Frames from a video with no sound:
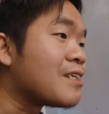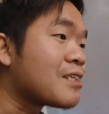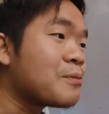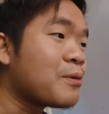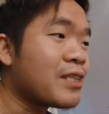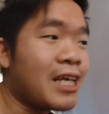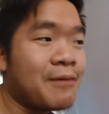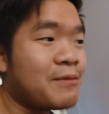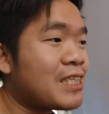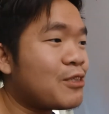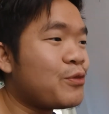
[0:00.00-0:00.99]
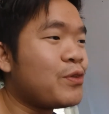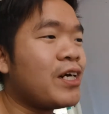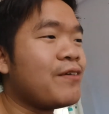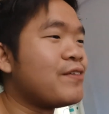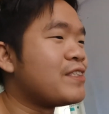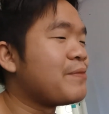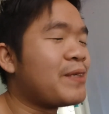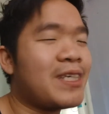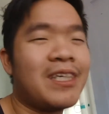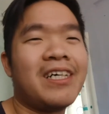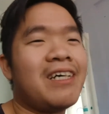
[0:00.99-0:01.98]
Export time is like 3 hours. Oh my
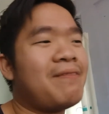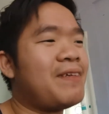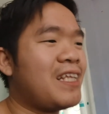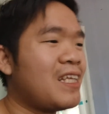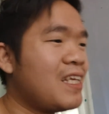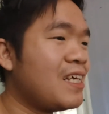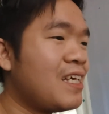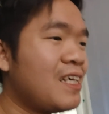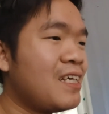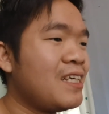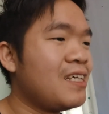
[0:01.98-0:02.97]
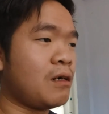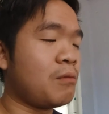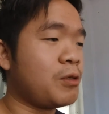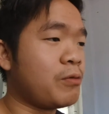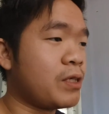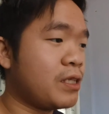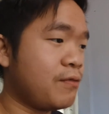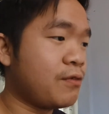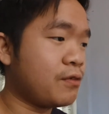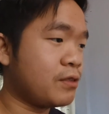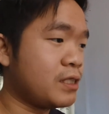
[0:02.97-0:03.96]
god, man. I'll be waiting for